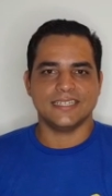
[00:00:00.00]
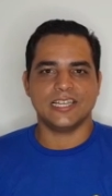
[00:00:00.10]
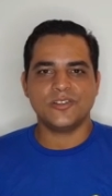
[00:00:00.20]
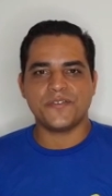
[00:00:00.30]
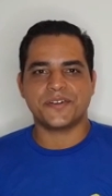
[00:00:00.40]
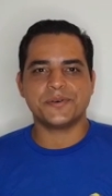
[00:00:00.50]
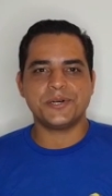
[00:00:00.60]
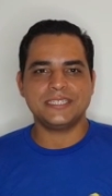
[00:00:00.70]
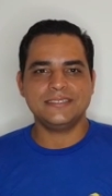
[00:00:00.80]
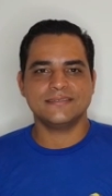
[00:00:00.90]
Hello
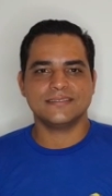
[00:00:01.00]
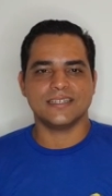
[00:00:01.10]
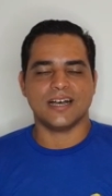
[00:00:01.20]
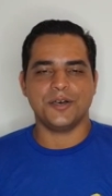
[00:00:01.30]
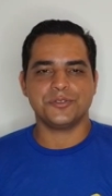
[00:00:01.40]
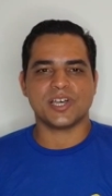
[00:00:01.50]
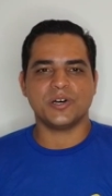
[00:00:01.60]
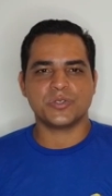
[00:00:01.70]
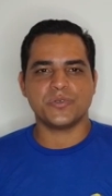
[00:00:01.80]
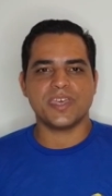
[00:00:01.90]
everyone, I'll
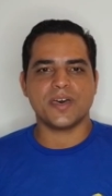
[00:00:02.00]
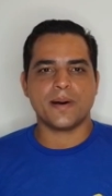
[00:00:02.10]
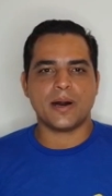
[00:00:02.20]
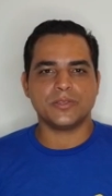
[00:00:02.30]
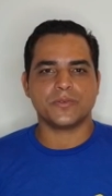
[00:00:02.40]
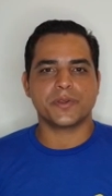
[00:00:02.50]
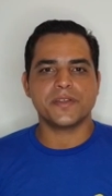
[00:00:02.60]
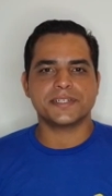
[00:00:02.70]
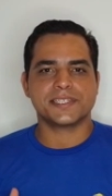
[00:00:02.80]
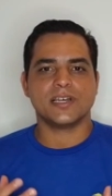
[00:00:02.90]
talk today about
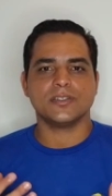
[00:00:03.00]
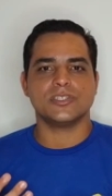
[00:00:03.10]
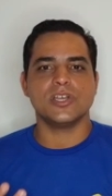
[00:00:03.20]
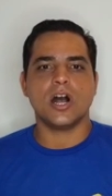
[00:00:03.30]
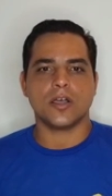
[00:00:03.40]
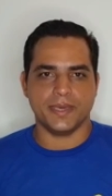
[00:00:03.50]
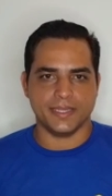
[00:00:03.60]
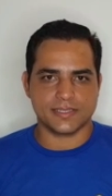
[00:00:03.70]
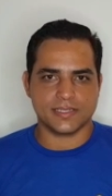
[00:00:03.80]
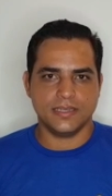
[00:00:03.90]
reversal
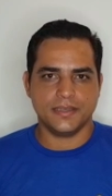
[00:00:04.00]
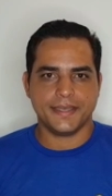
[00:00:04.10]
documents,